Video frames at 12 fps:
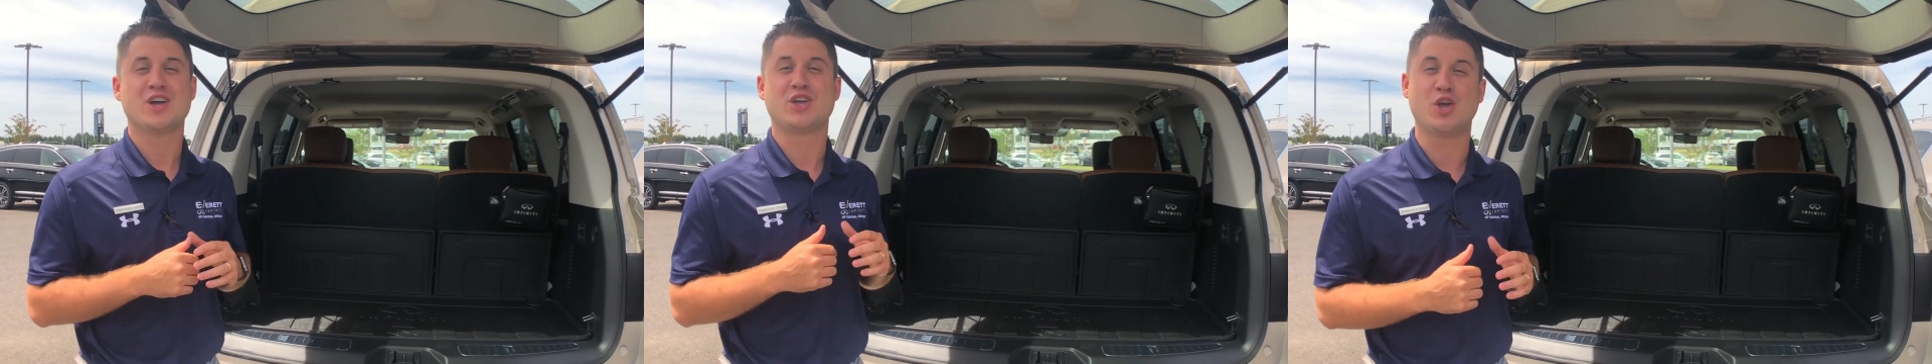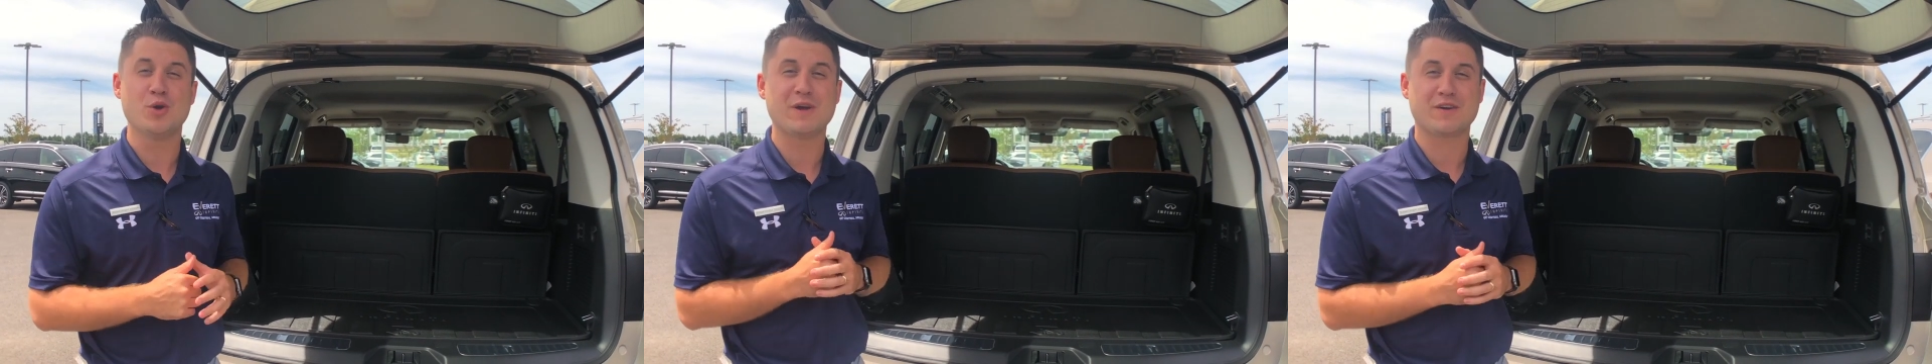
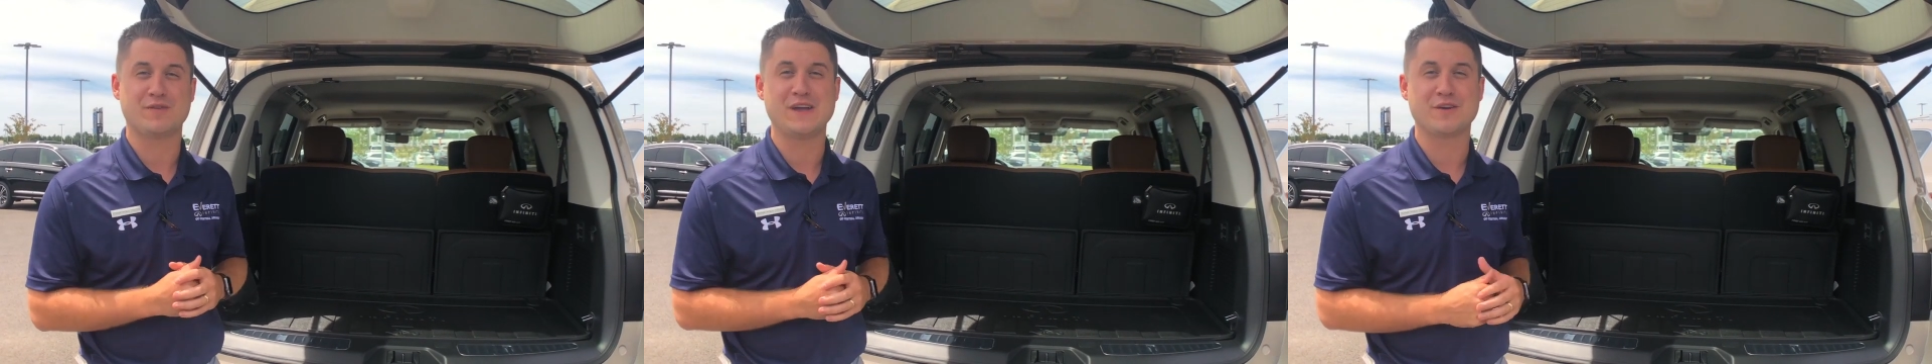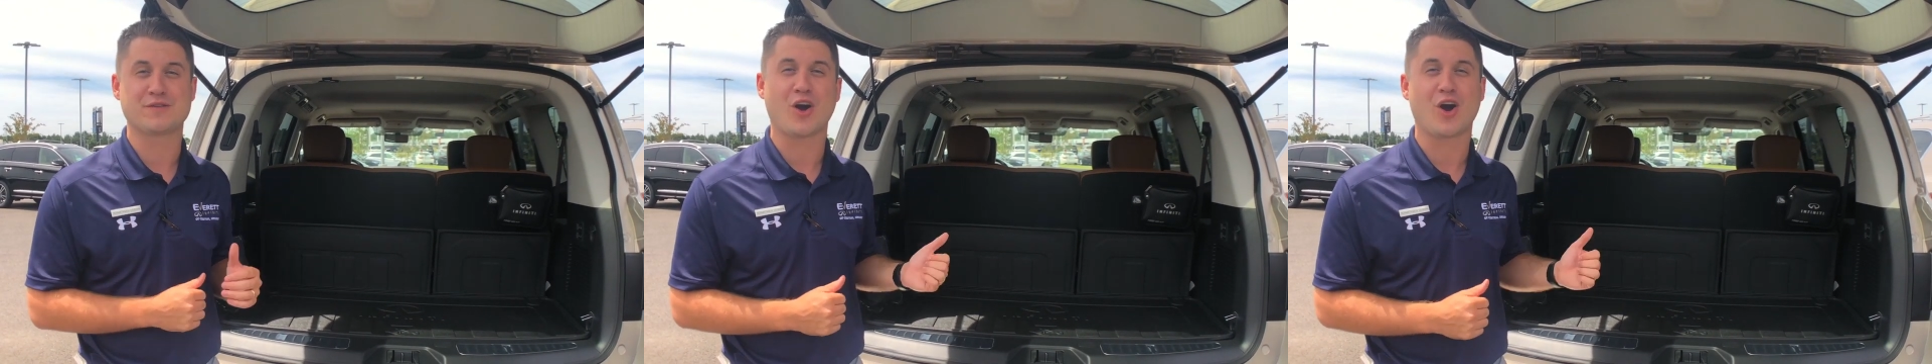cubic
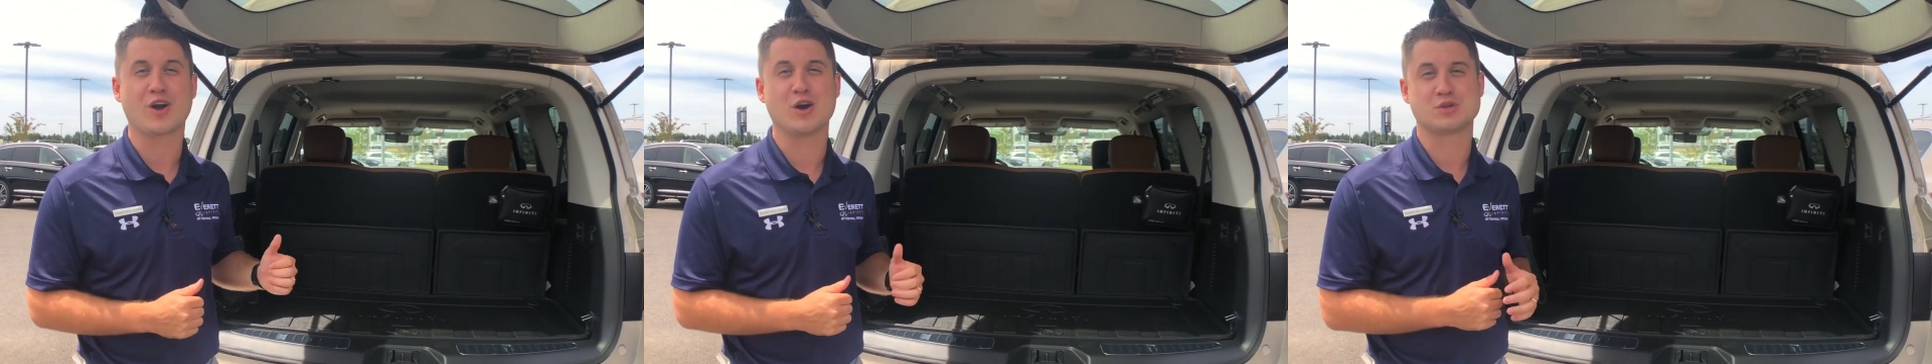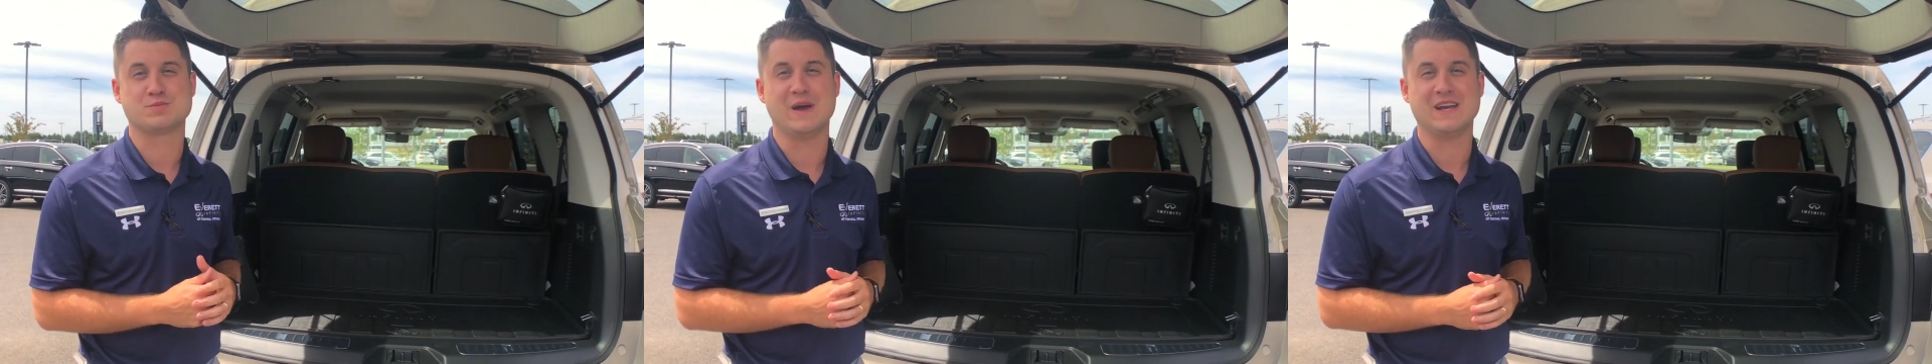feet of
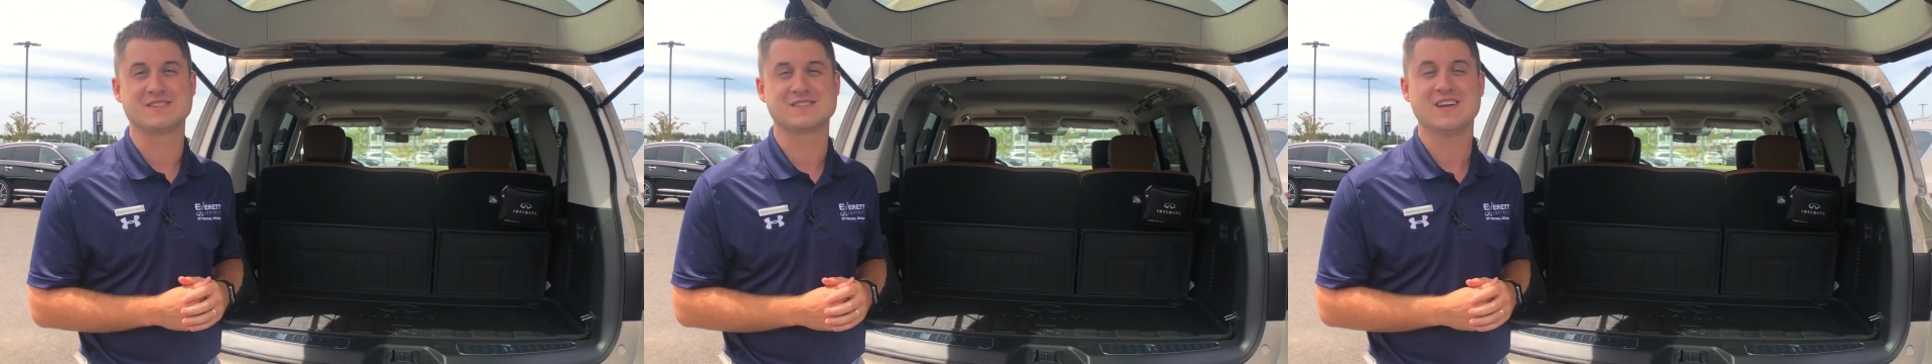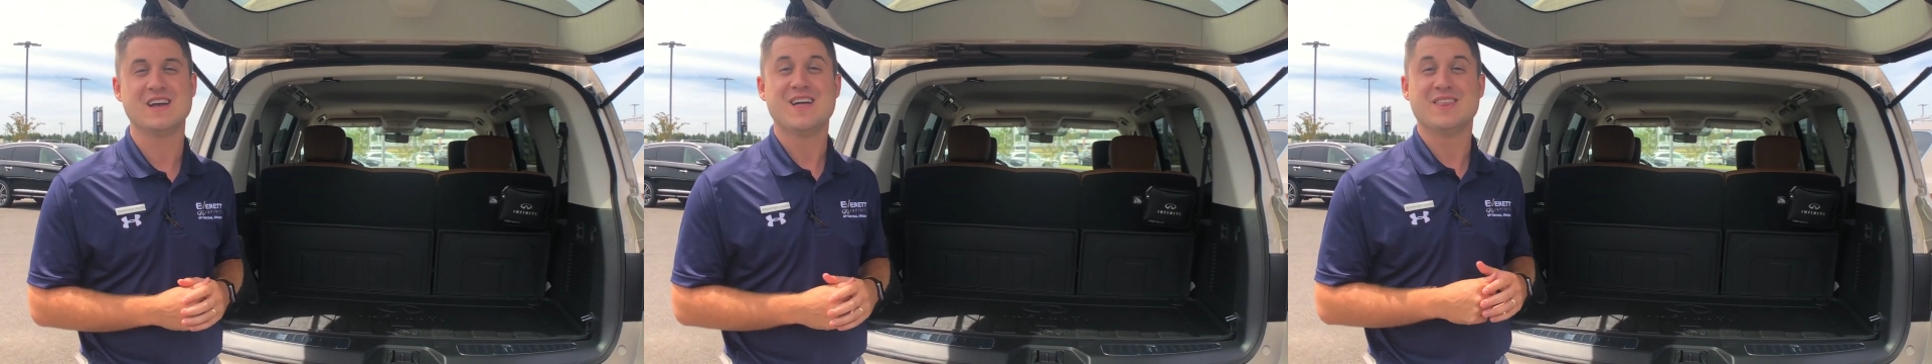cargo space.